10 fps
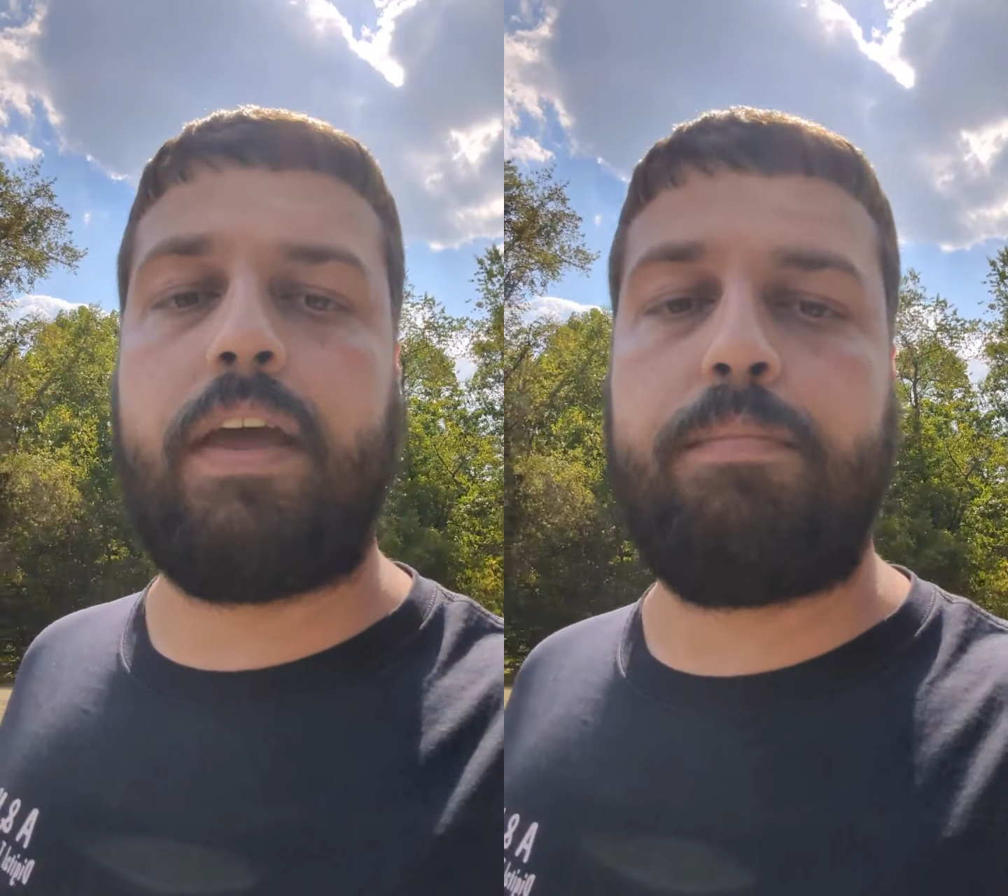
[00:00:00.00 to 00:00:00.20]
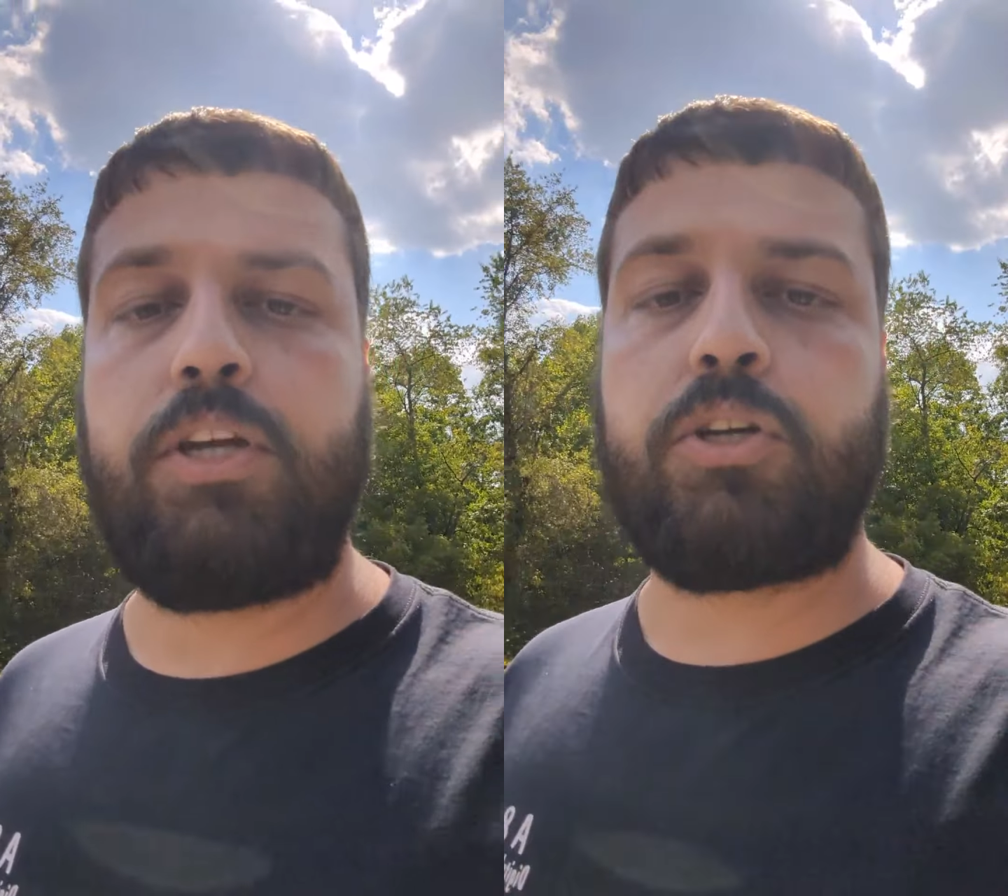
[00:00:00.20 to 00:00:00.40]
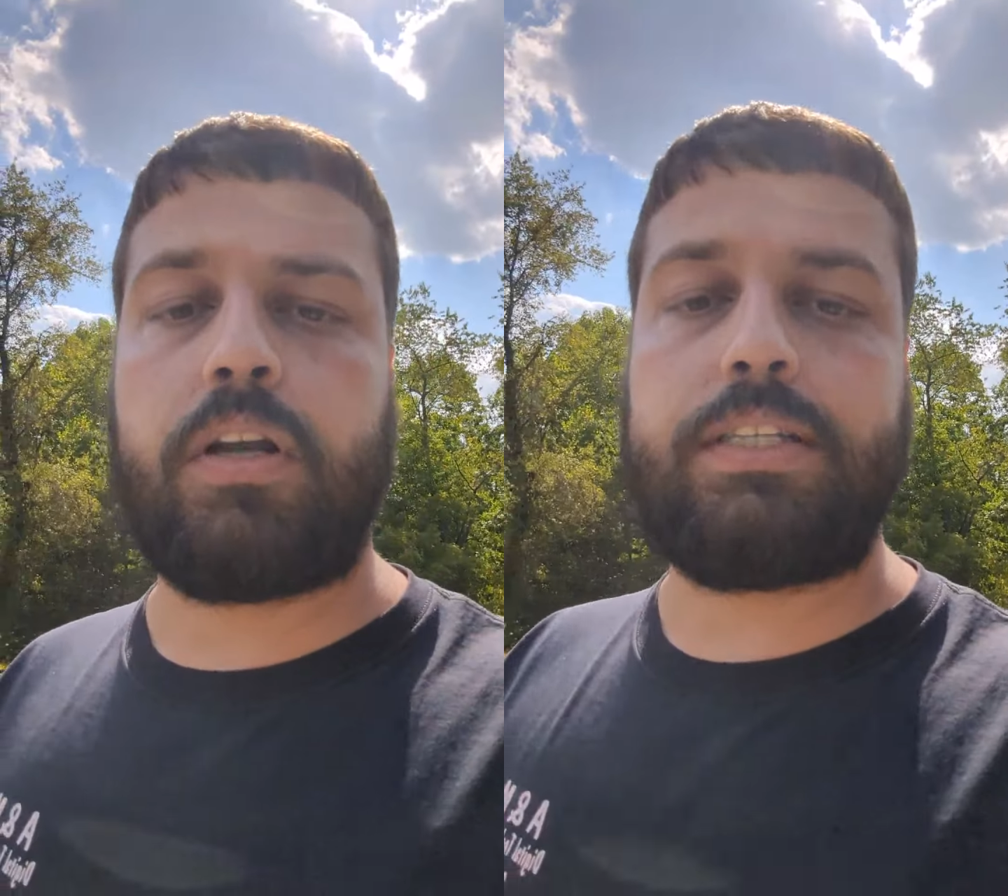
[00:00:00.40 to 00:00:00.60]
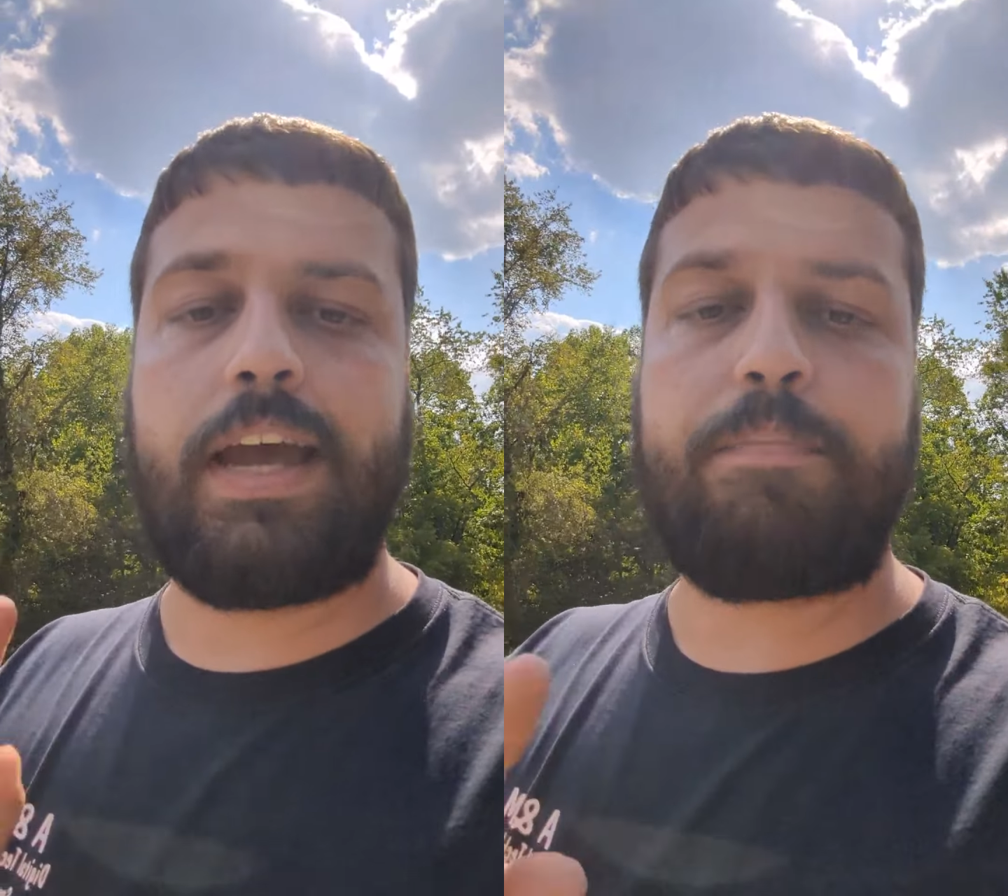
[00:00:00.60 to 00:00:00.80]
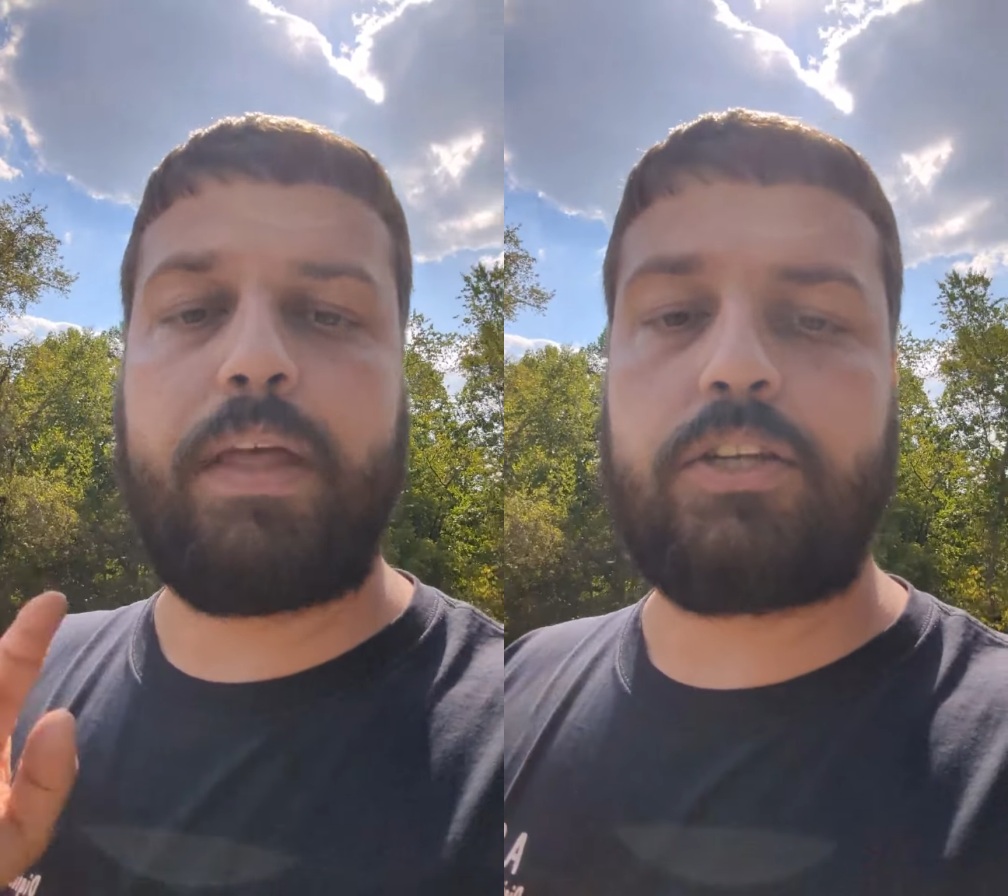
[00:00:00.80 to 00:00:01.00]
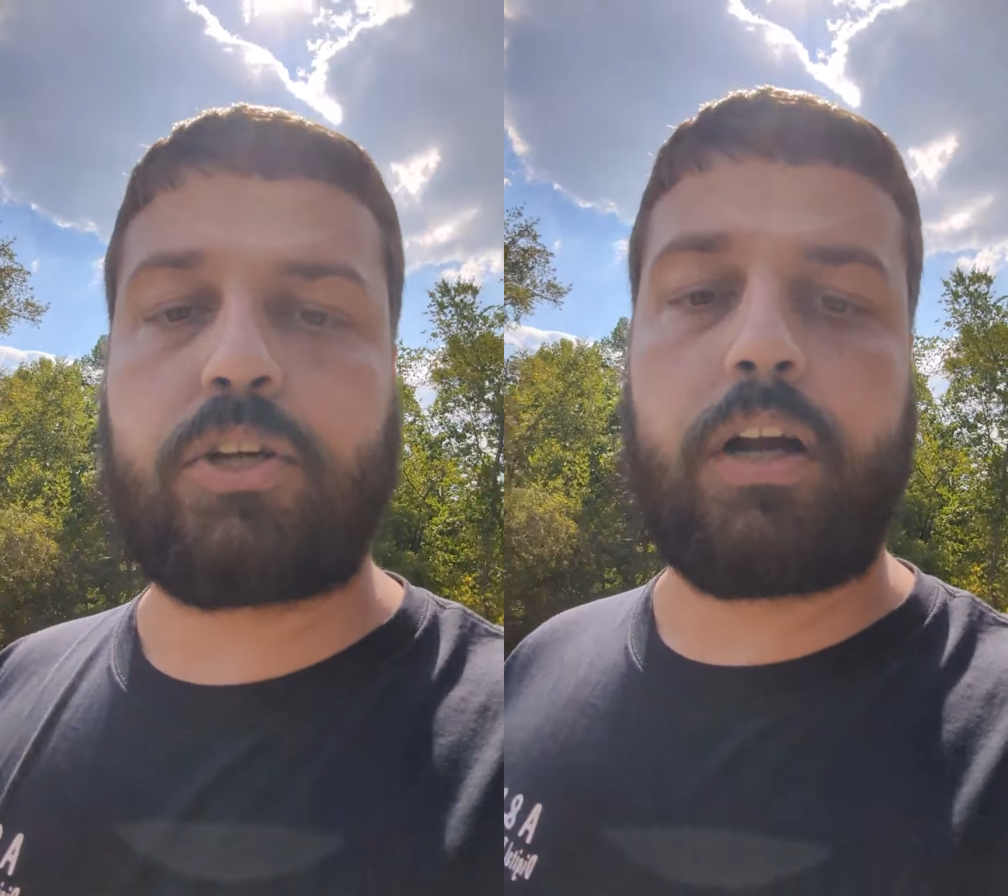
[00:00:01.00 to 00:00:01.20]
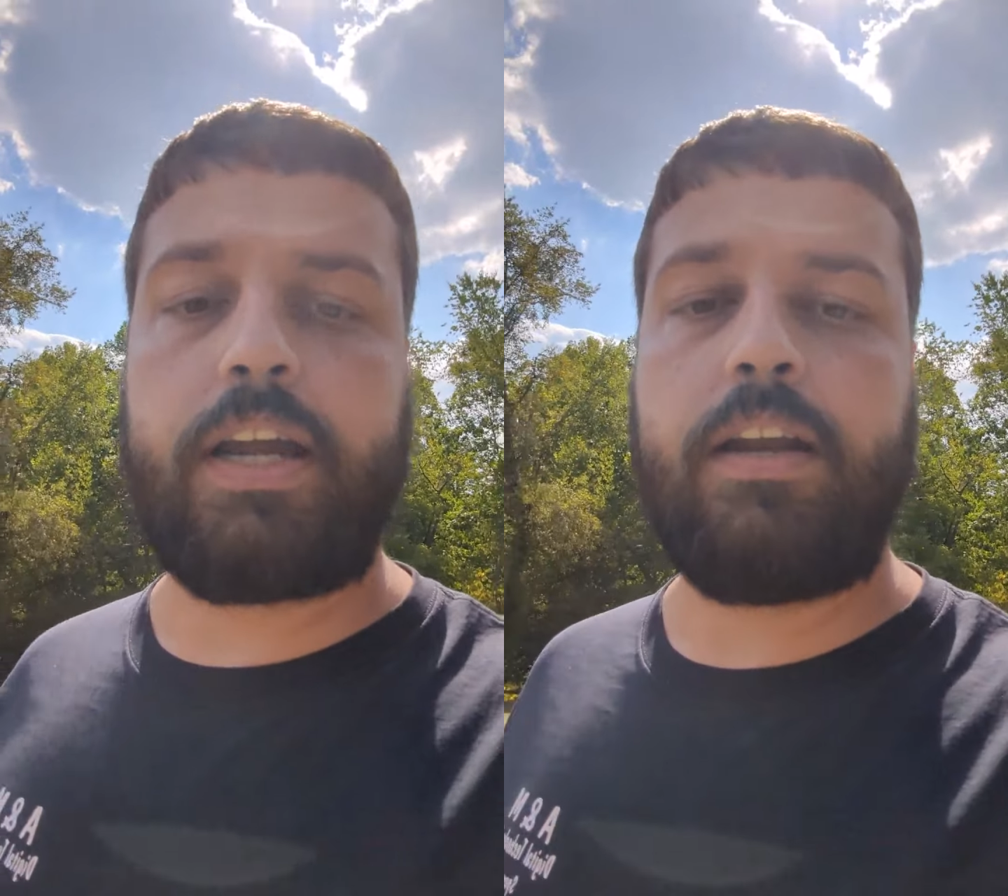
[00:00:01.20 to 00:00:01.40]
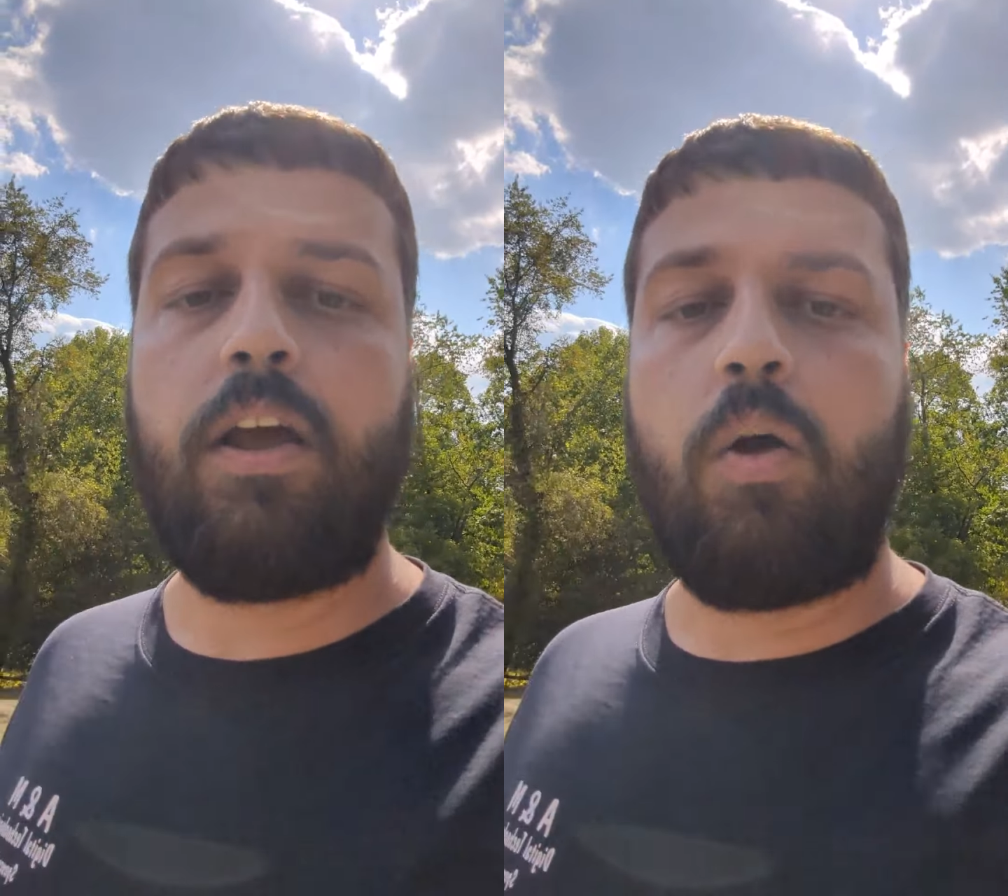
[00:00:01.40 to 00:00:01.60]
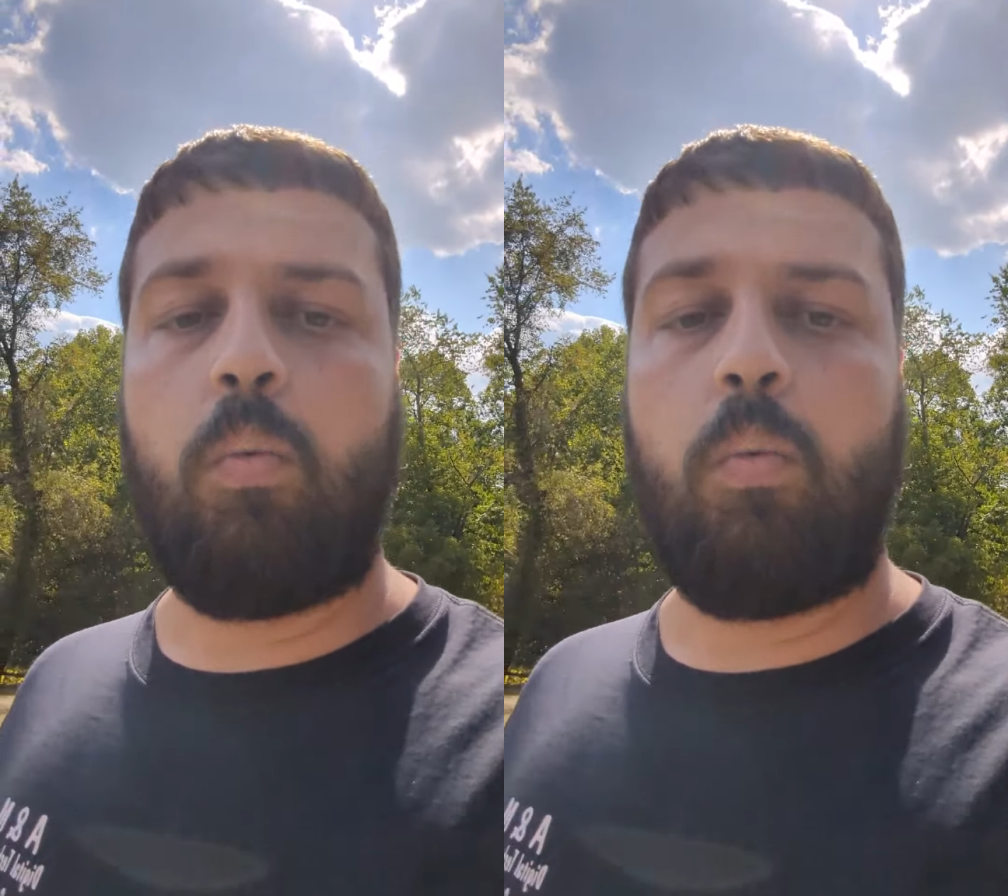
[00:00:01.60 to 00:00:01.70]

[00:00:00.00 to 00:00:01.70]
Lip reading: and be sure to tap that screen